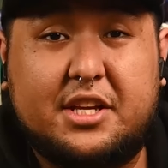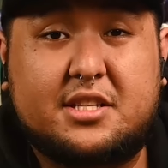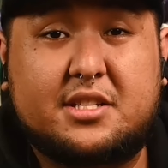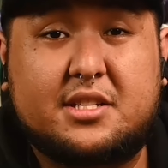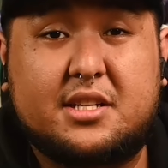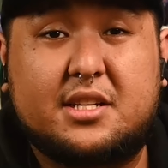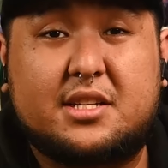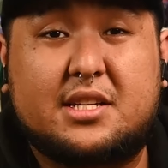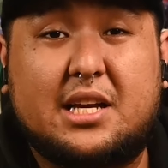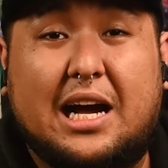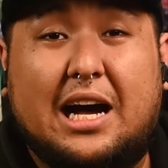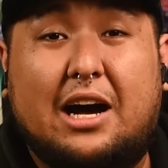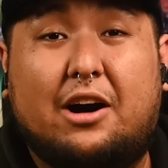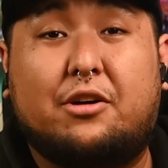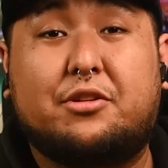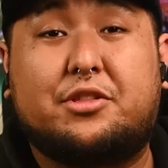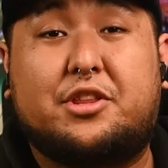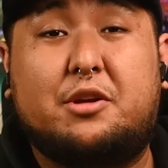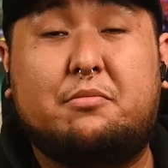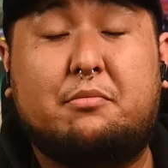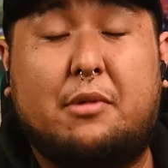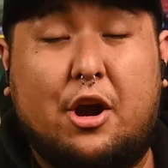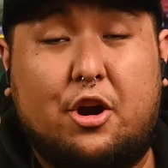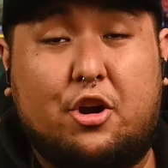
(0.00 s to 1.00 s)
this is how
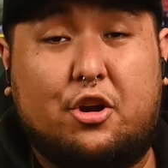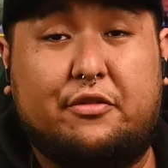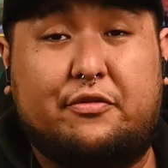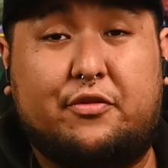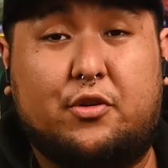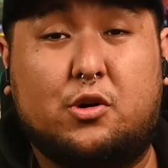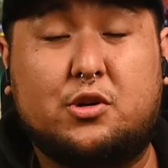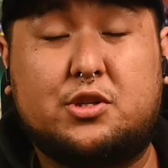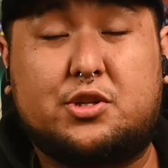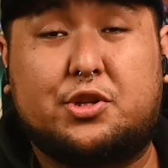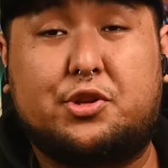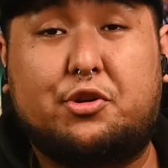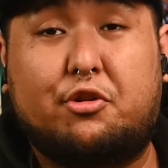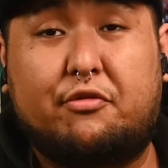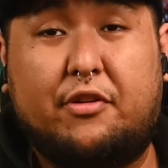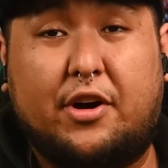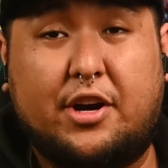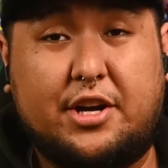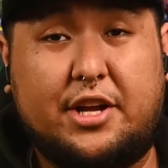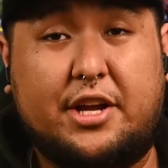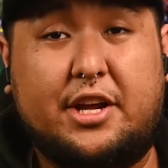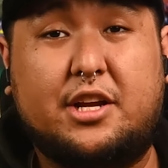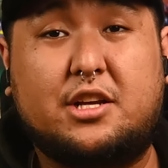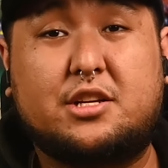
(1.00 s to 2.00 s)
the microphones on the
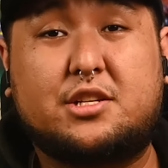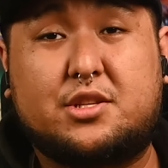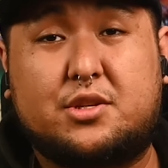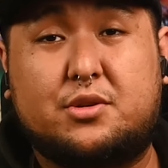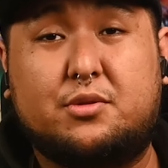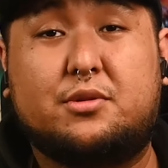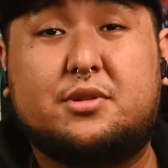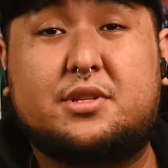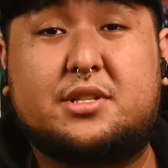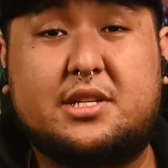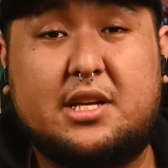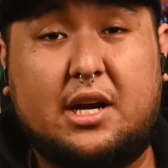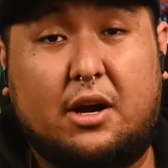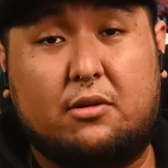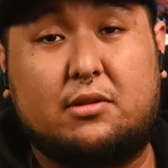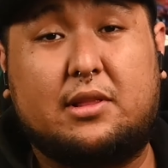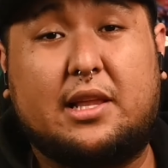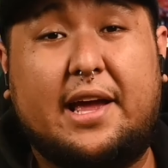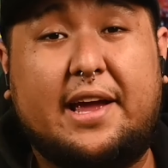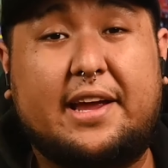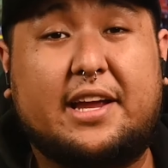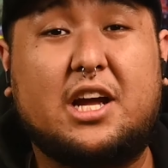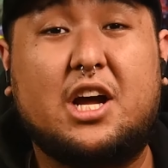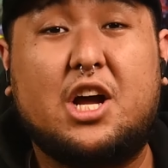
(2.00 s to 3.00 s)
Aurvana Ace 2 sound
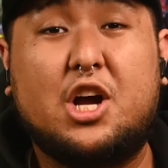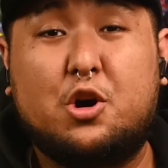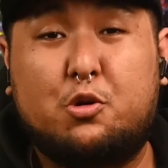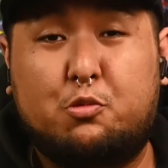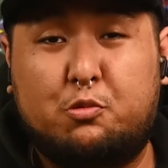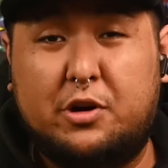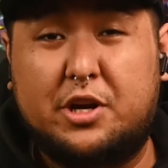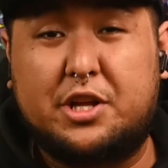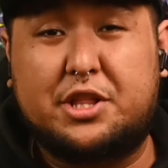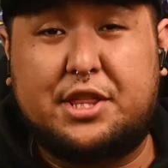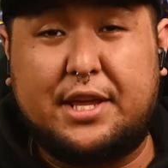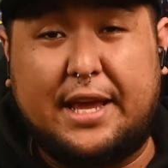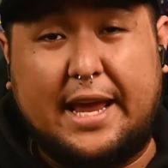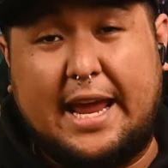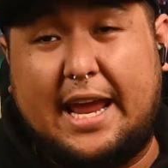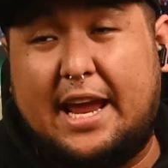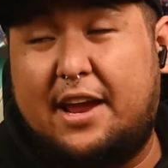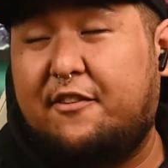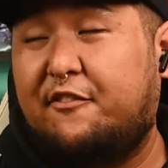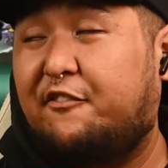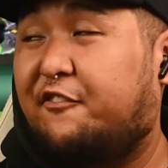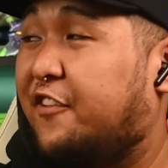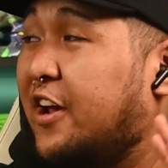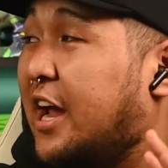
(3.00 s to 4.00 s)
like with
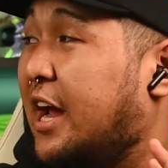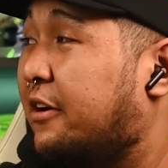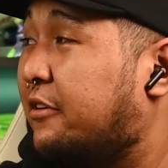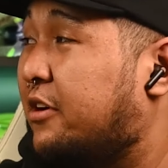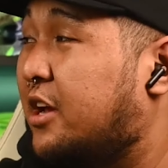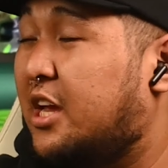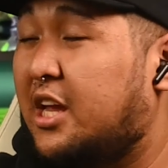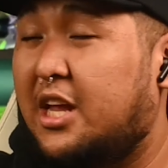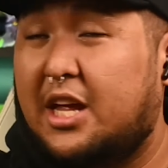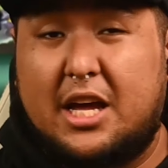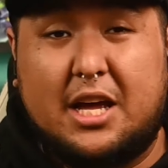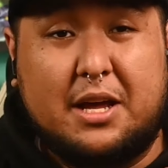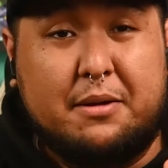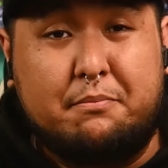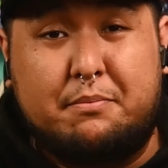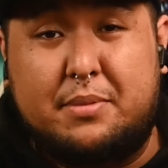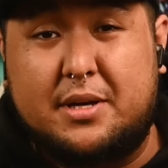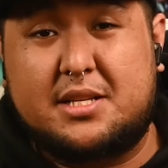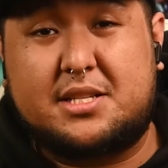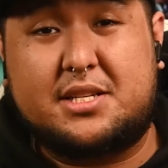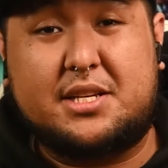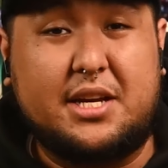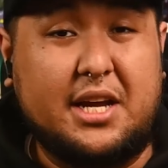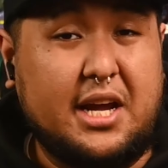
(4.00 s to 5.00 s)
a very
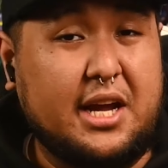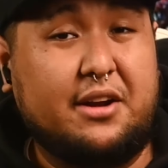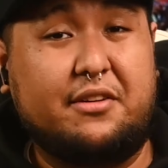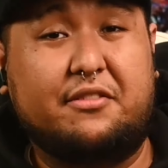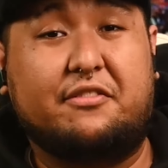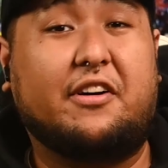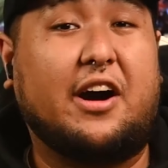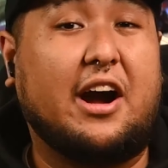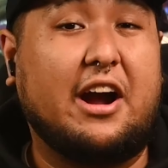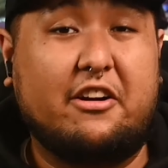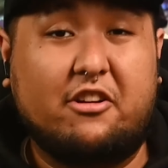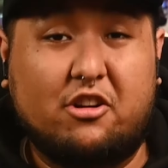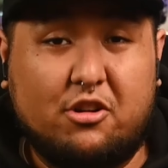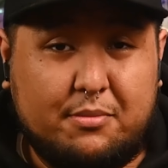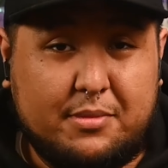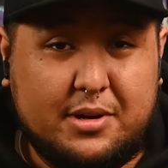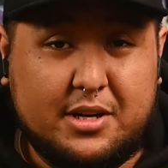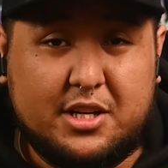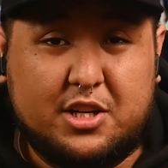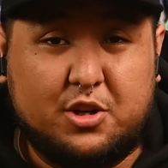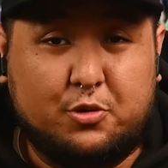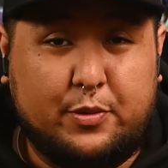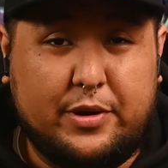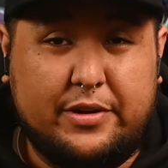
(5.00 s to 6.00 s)
busy
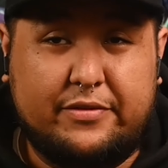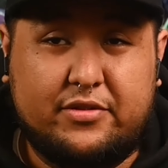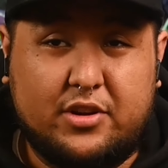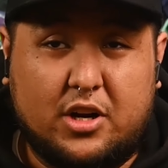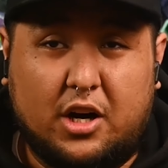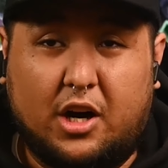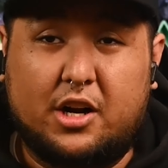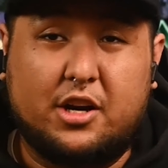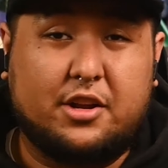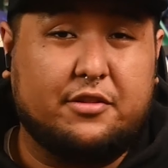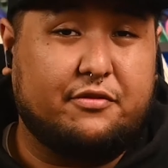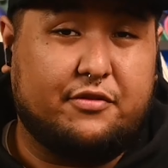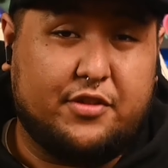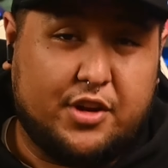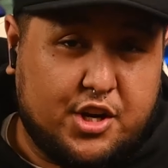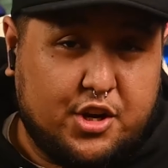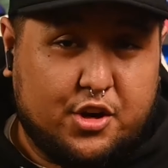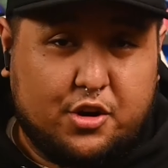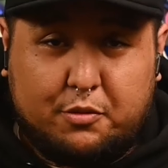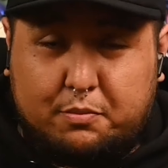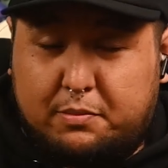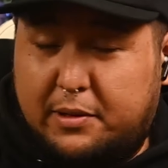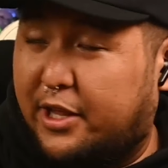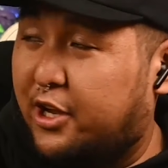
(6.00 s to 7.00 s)
environment. We've got a
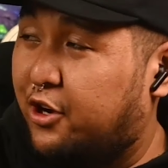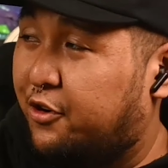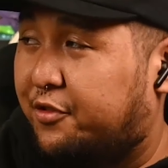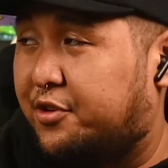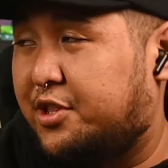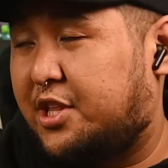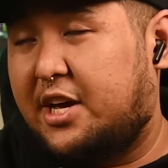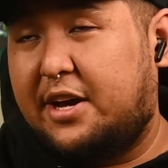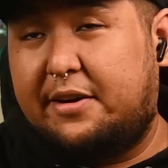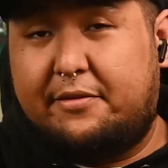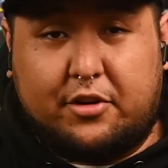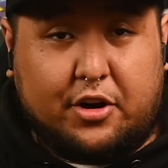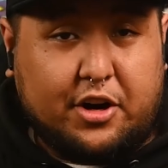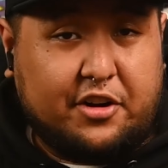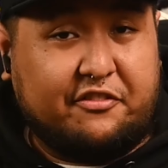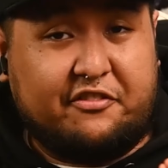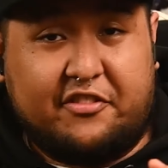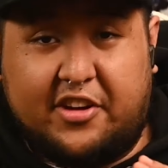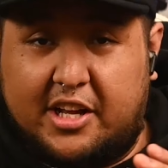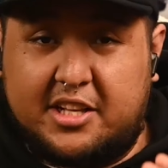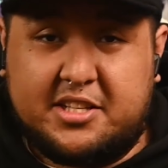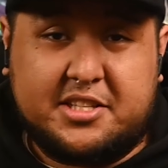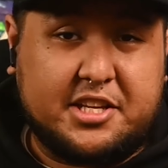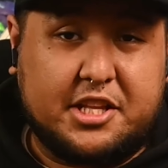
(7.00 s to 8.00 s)
video playing over there, I've got a
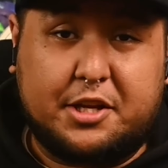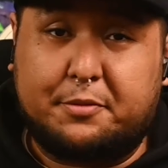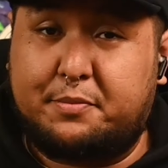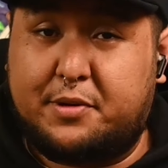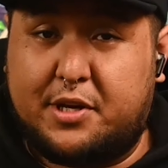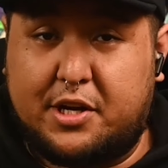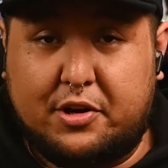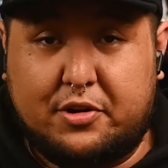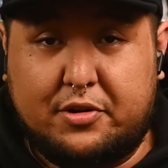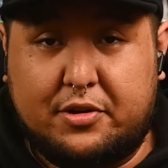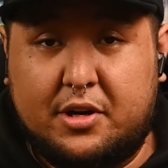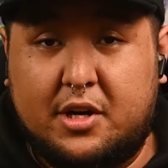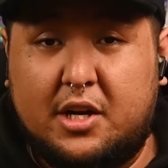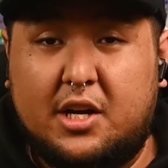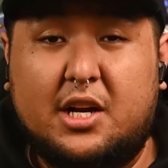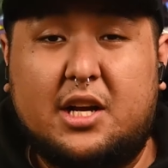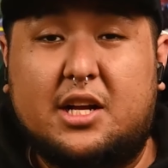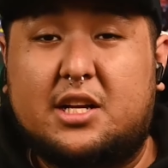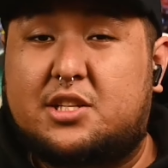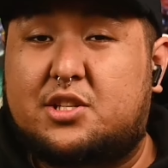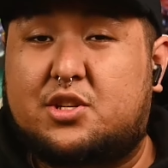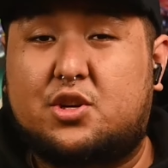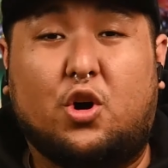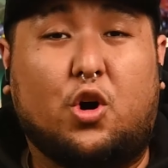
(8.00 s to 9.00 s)
fan set up here.
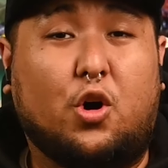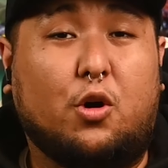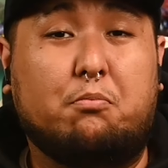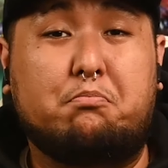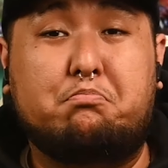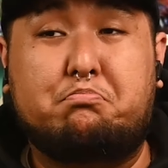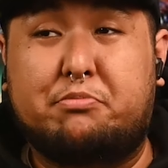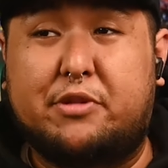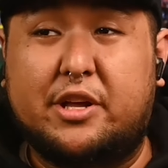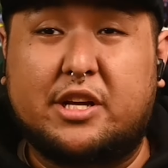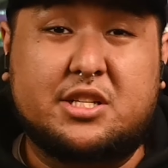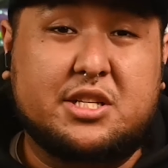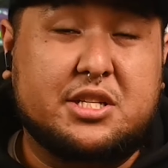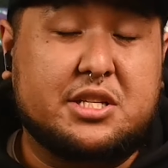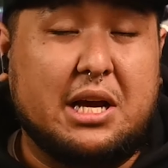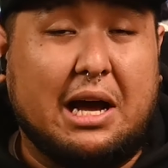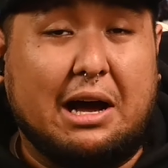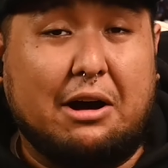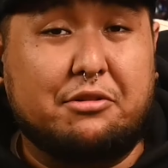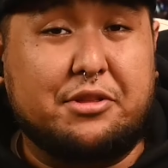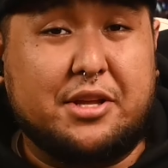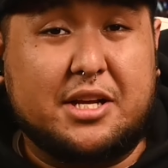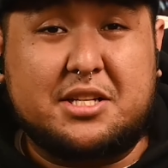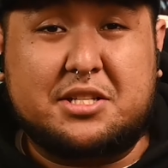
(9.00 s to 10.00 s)
So this is
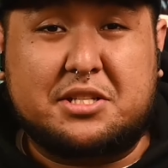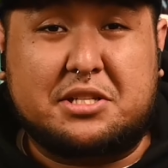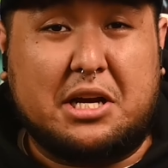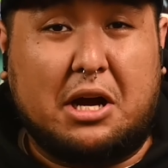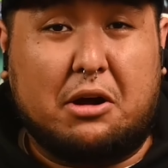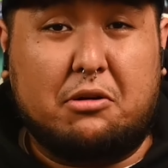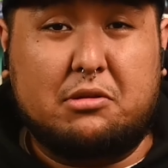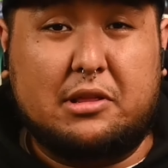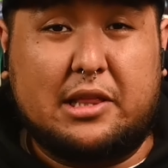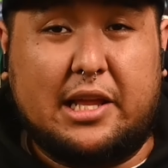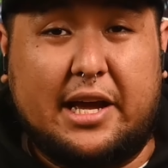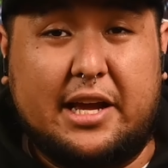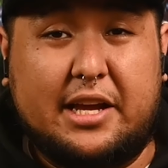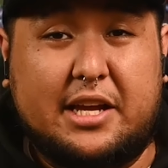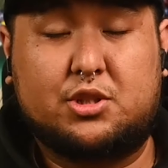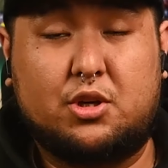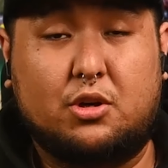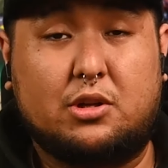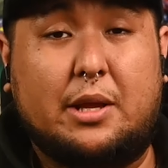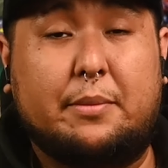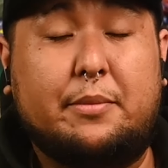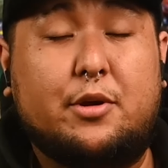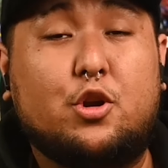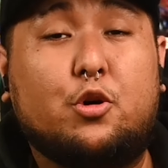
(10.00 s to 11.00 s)
how they sound like.
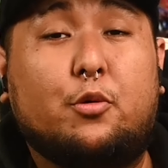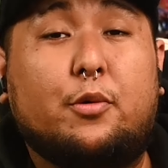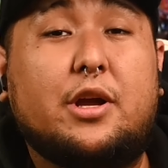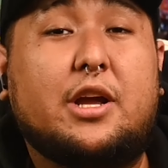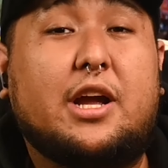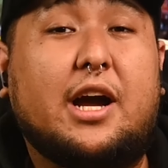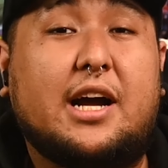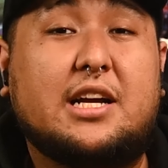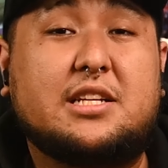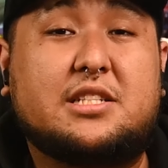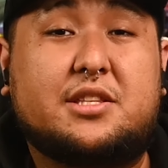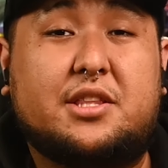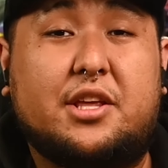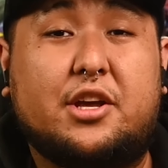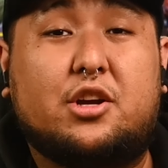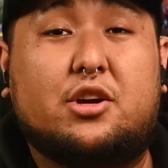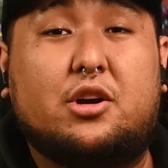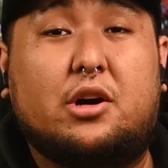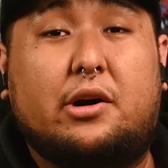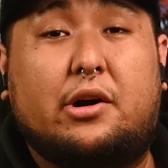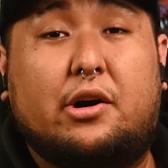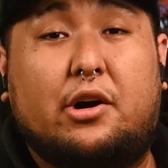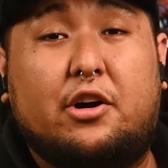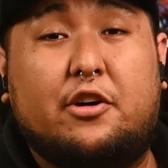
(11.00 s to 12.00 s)
So let me know what you guys
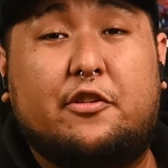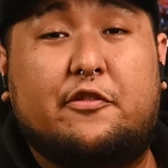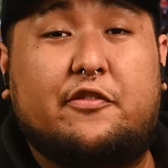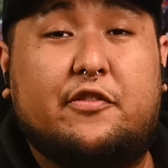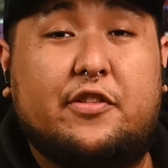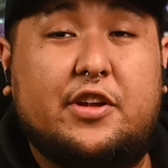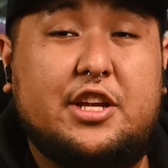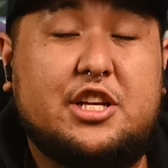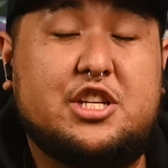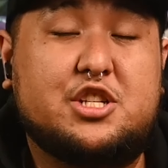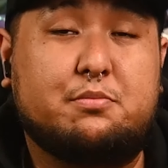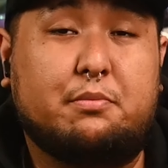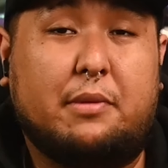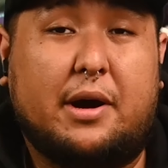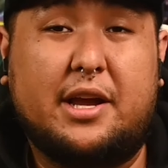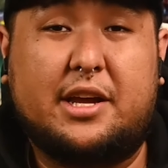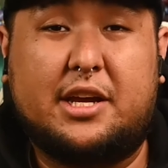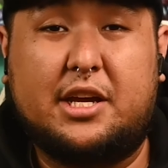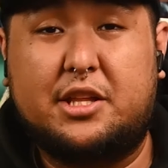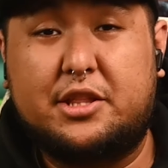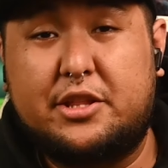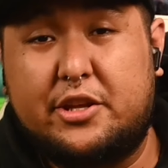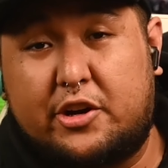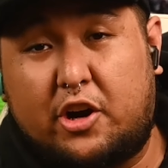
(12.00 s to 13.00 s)
think of each
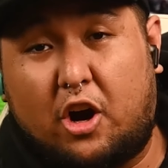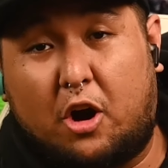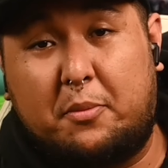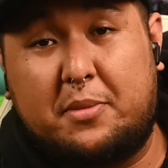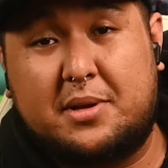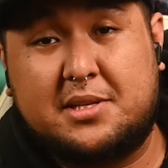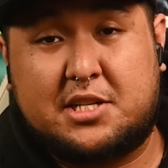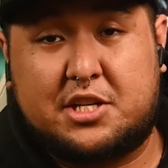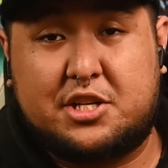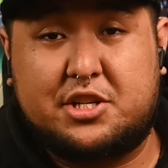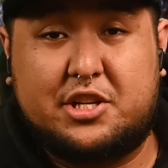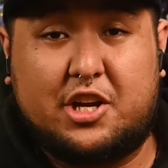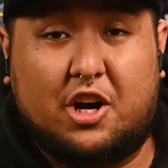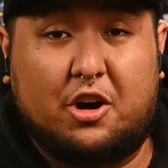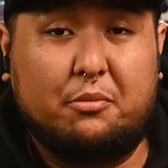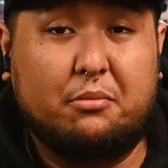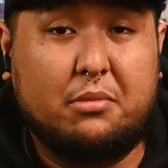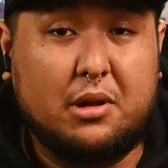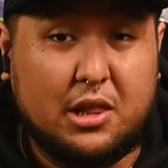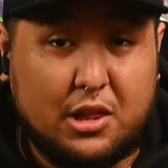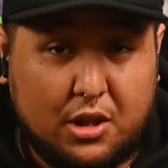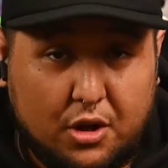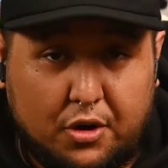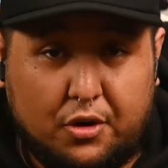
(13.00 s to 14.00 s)
mic in the comments section
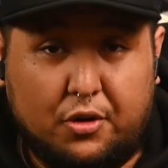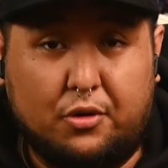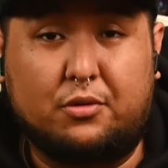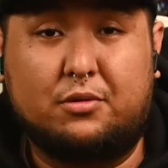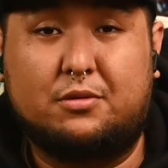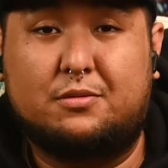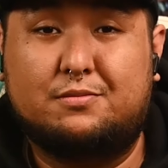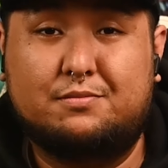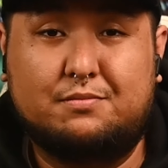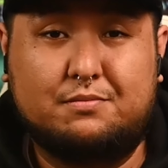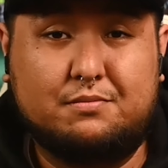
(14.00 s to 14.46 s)
down below.